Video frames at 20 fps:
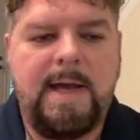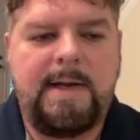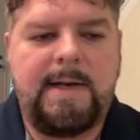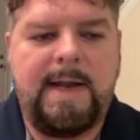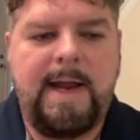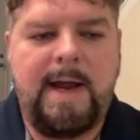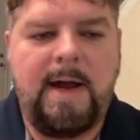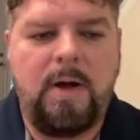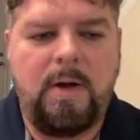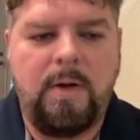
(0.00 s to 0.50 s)

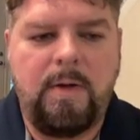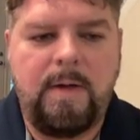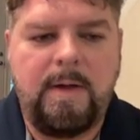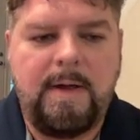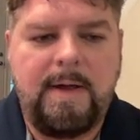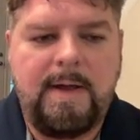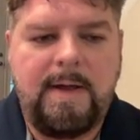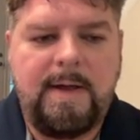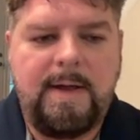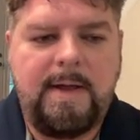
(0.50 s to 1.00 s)
Now,
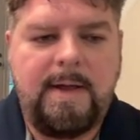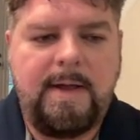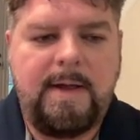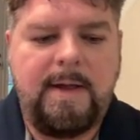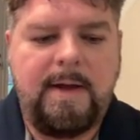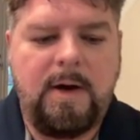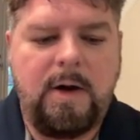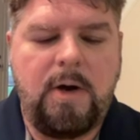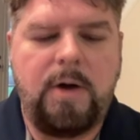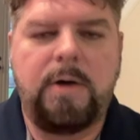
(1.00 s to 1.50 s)

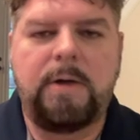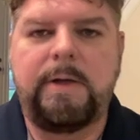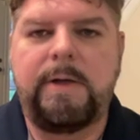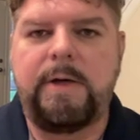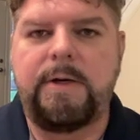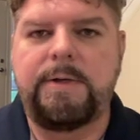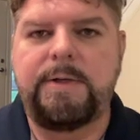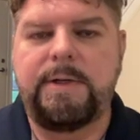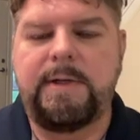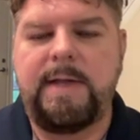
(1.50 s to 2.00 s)

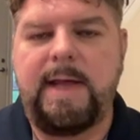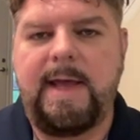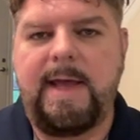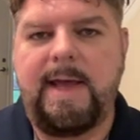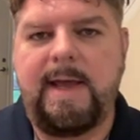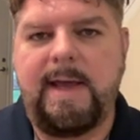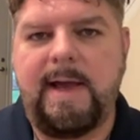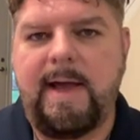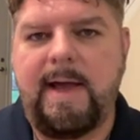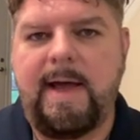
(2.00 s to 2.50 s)
earlier
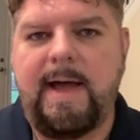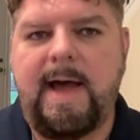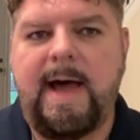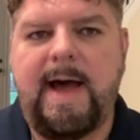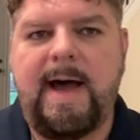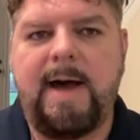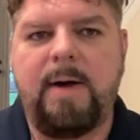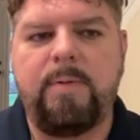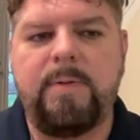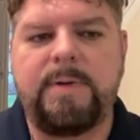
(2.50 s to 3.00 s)
today,
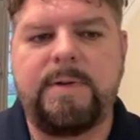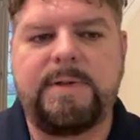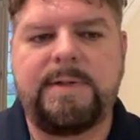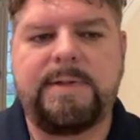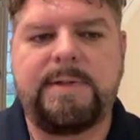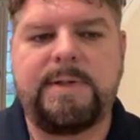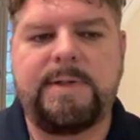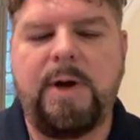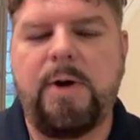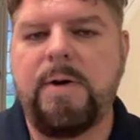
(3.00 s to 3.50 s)
I was
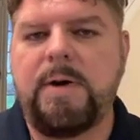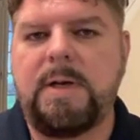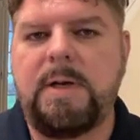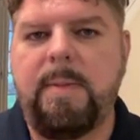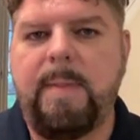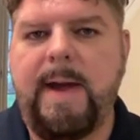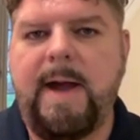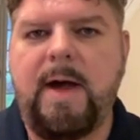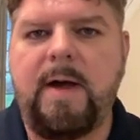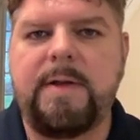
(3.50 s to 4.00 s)
talking
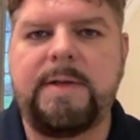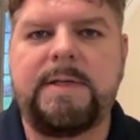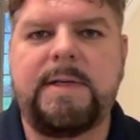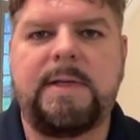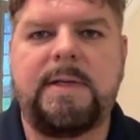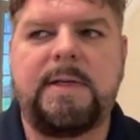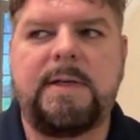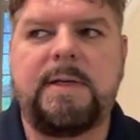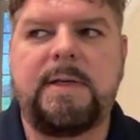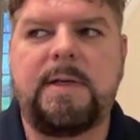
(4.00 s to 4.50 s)
about,
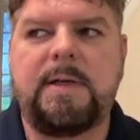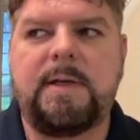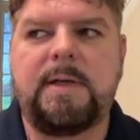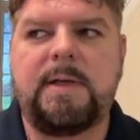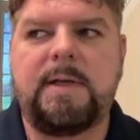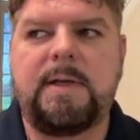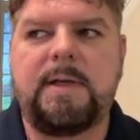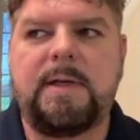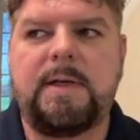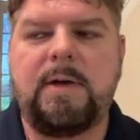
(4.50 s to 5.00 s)

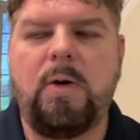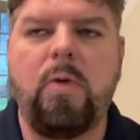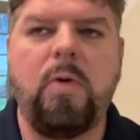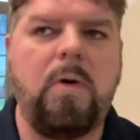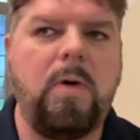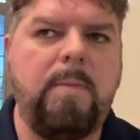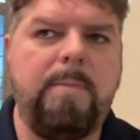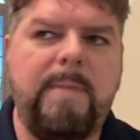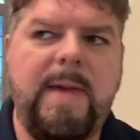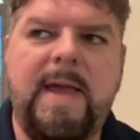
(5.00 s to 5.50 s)

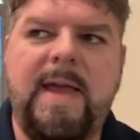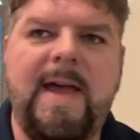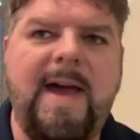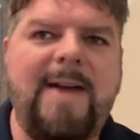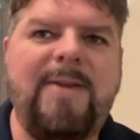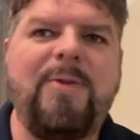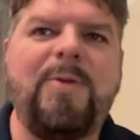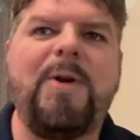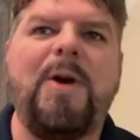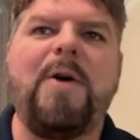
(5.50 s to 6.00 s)
I
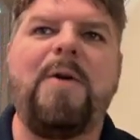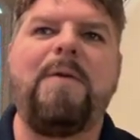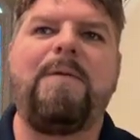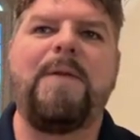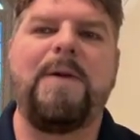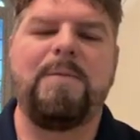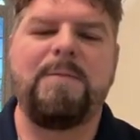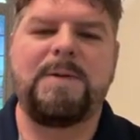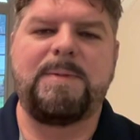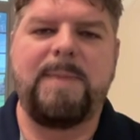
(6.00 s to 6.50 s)
don't know if
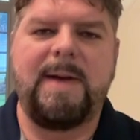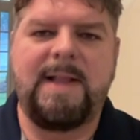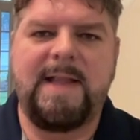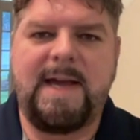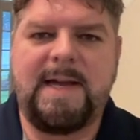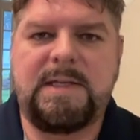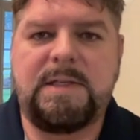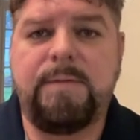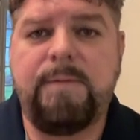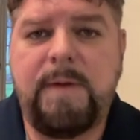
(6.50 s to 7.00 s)
it was my
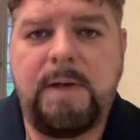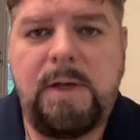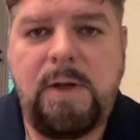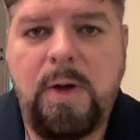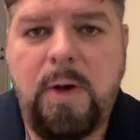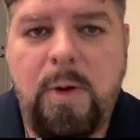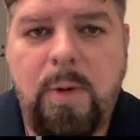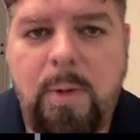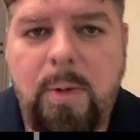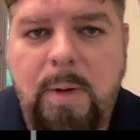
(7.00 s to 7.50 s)
last
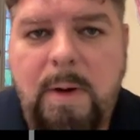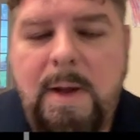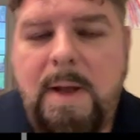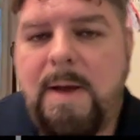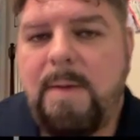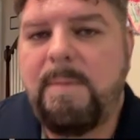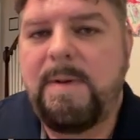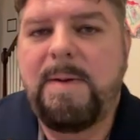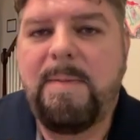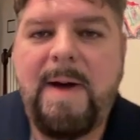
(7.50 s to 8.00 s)
video,
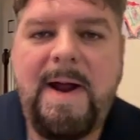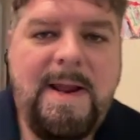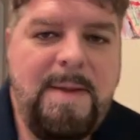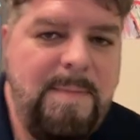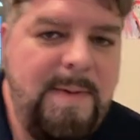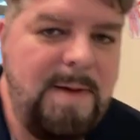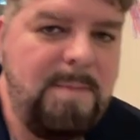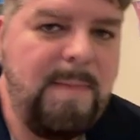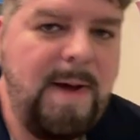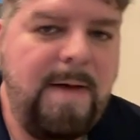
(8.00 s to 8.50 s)
but it might have
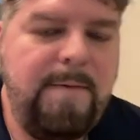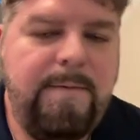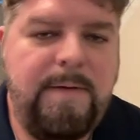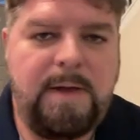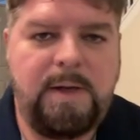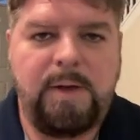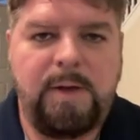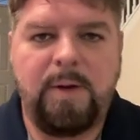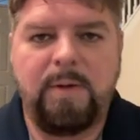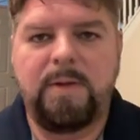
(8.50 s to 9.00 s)
been my
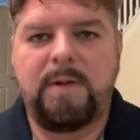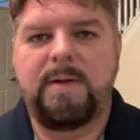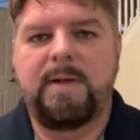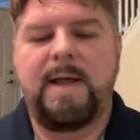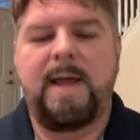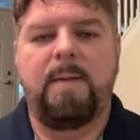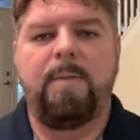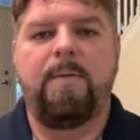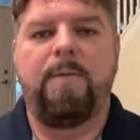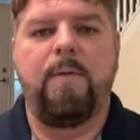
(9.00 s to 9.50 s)
video the
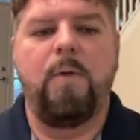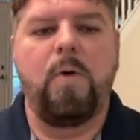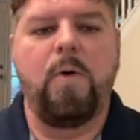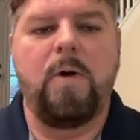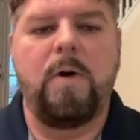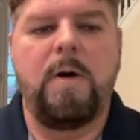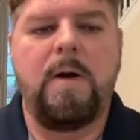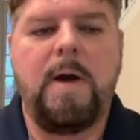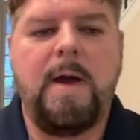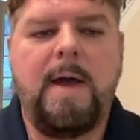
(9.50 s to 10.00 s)
day
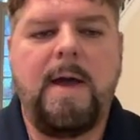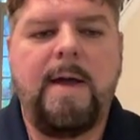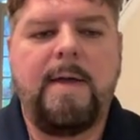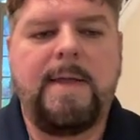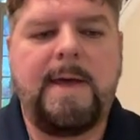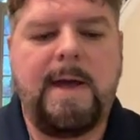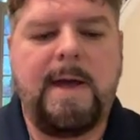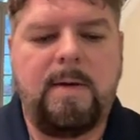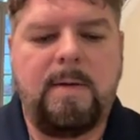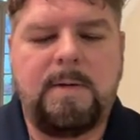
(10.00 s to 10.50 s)
before
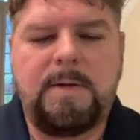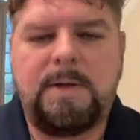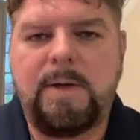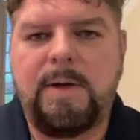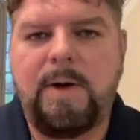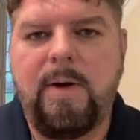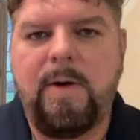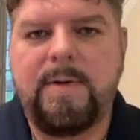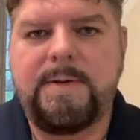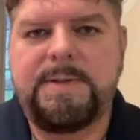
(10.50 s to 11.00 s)
that, you
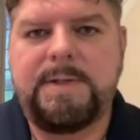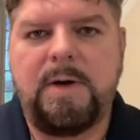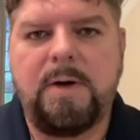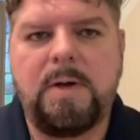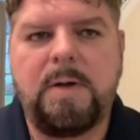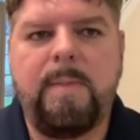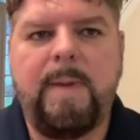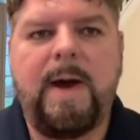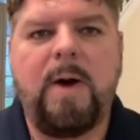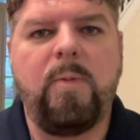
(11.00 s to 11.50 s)
know, I was
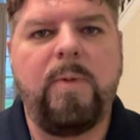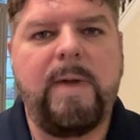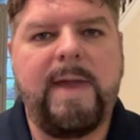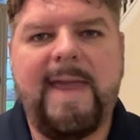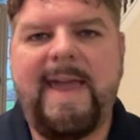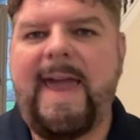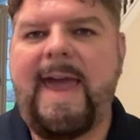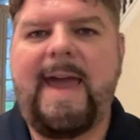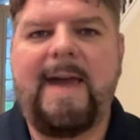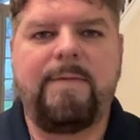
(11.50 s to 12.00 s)
talking about we
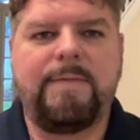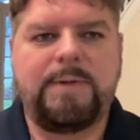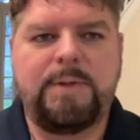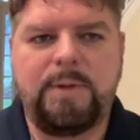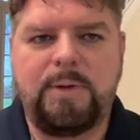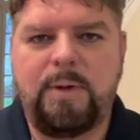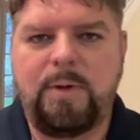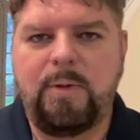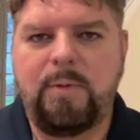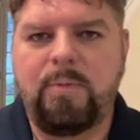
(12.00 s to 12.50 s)
have
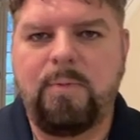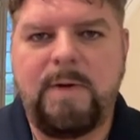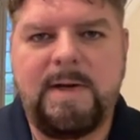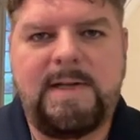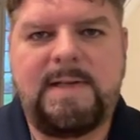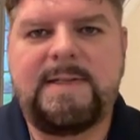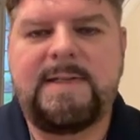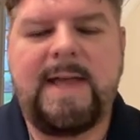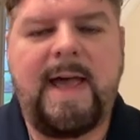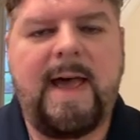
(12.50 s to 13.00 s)
to
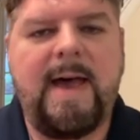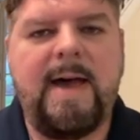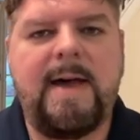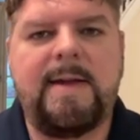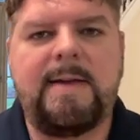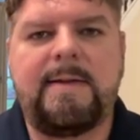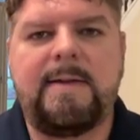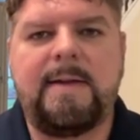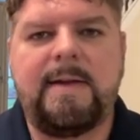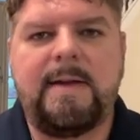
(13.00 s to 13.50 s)

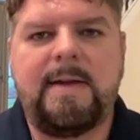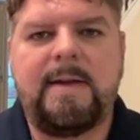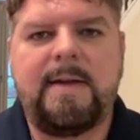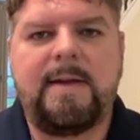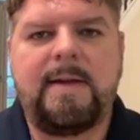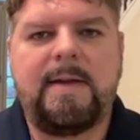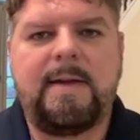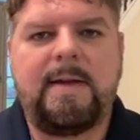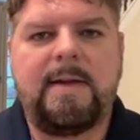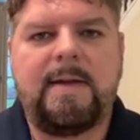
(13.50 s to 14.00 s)
re-sign
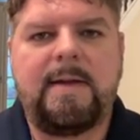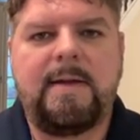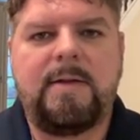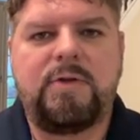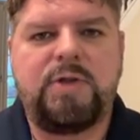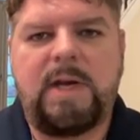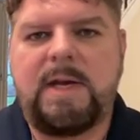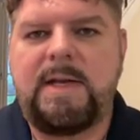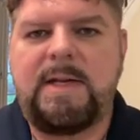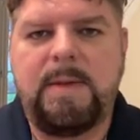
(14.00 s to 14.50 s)

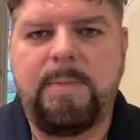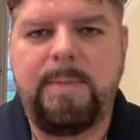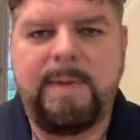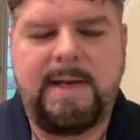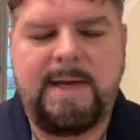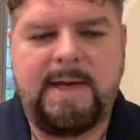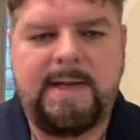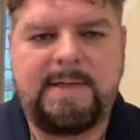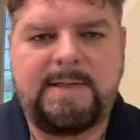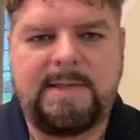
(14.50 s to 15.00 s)
J.D.
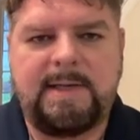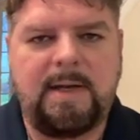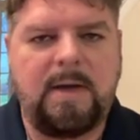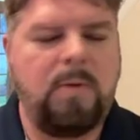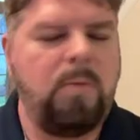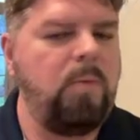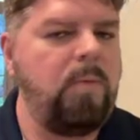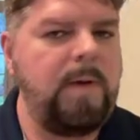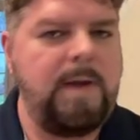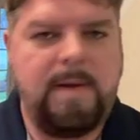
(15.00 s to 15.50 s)
McKissic.
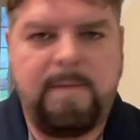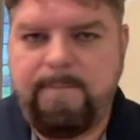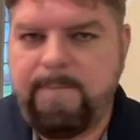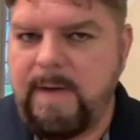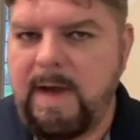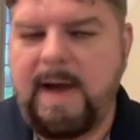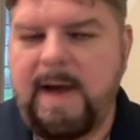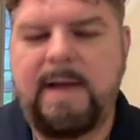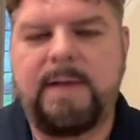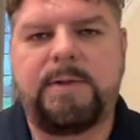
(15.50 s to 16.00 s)
We've
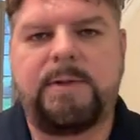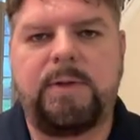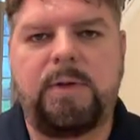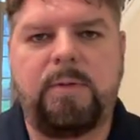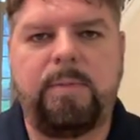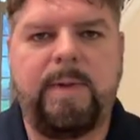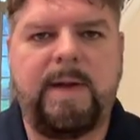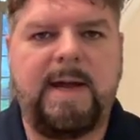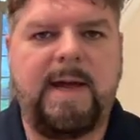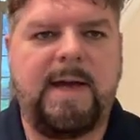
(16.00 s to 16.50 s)
got to
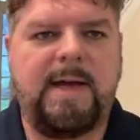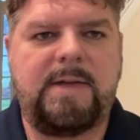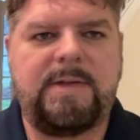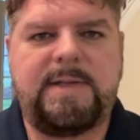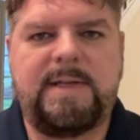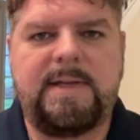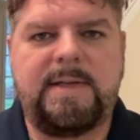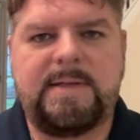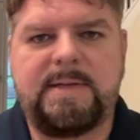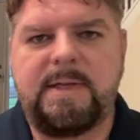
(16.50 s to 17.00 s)
because
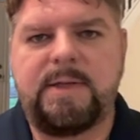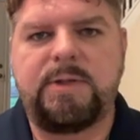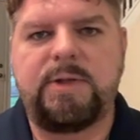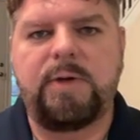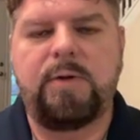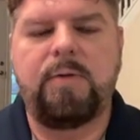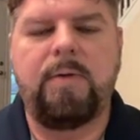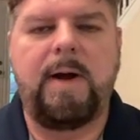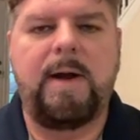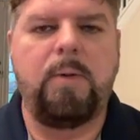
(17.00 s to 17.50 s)
he is such a
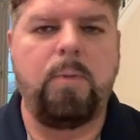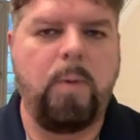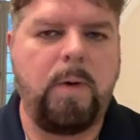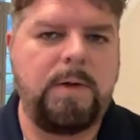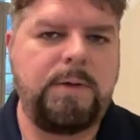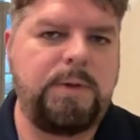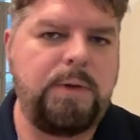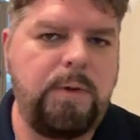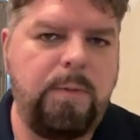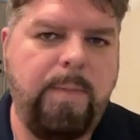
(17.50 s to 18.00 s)
great
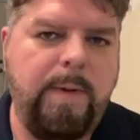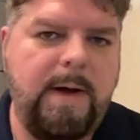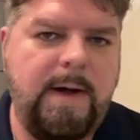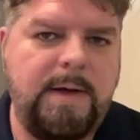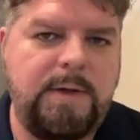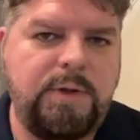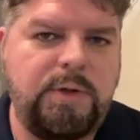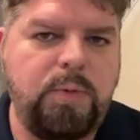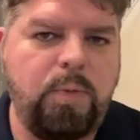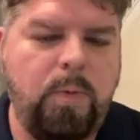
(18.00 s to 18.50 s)
1-2
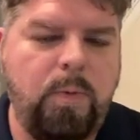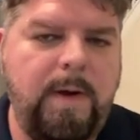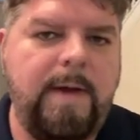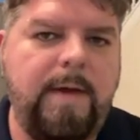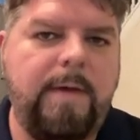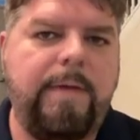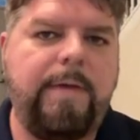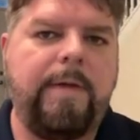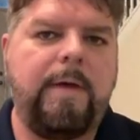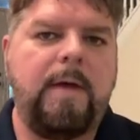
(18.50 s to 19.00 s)
punch
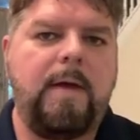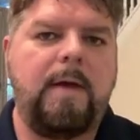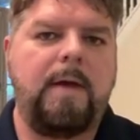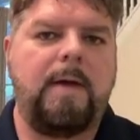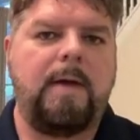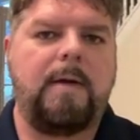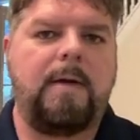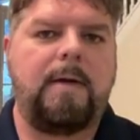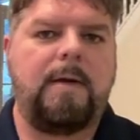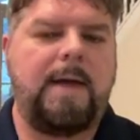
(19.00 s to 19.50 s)
with
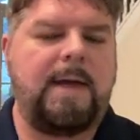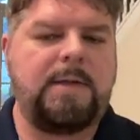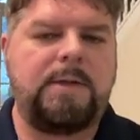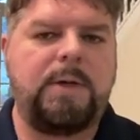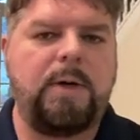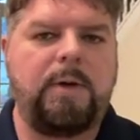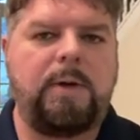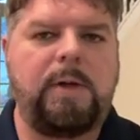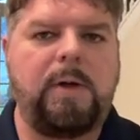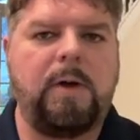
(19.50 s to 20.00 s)

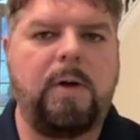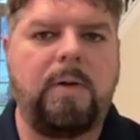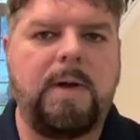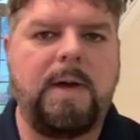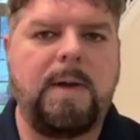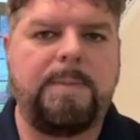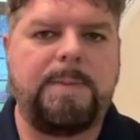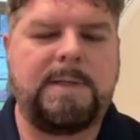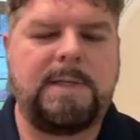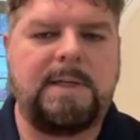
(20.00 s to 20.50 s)
Antonio
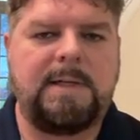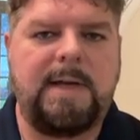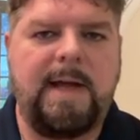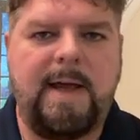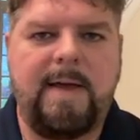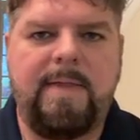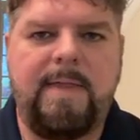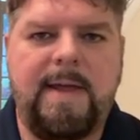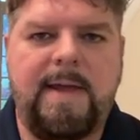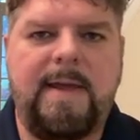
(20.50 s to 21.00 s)
Gibson.
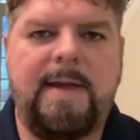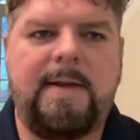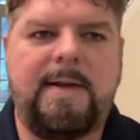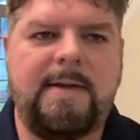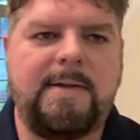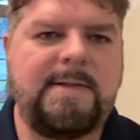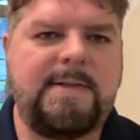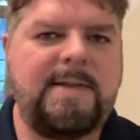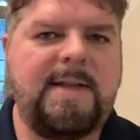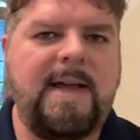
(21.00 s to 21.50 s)
And then
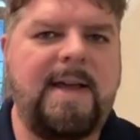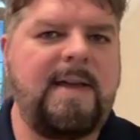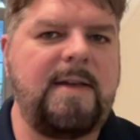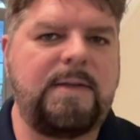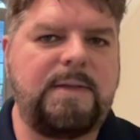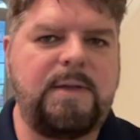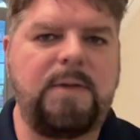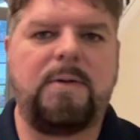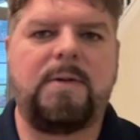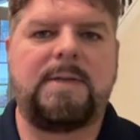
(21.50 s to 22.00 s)
it's like as
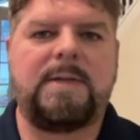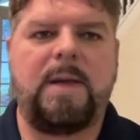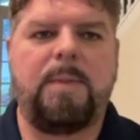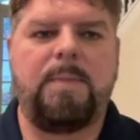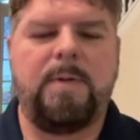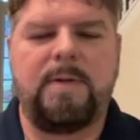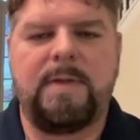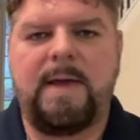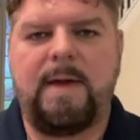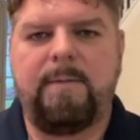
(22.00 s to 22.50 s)
soon as I
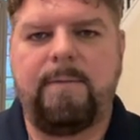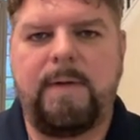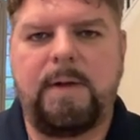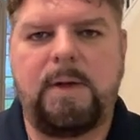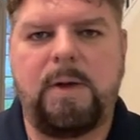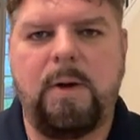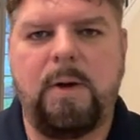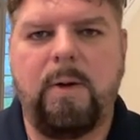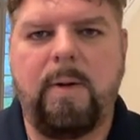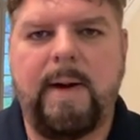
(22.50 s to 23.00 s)
put that
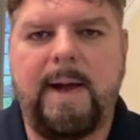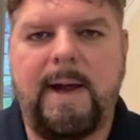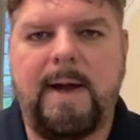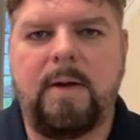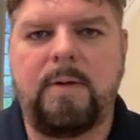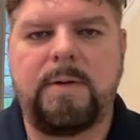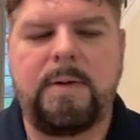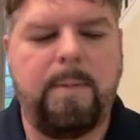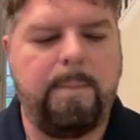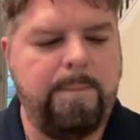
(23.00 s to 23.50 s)
video
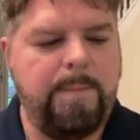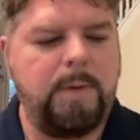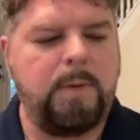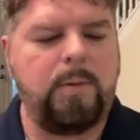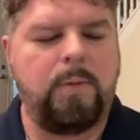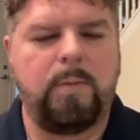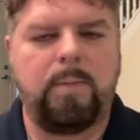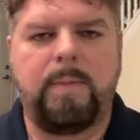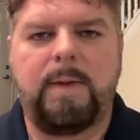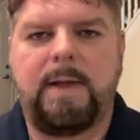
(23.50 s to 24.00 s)
out,
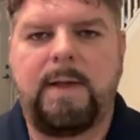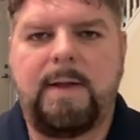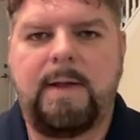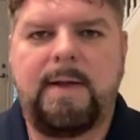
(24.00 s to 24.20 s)
boom,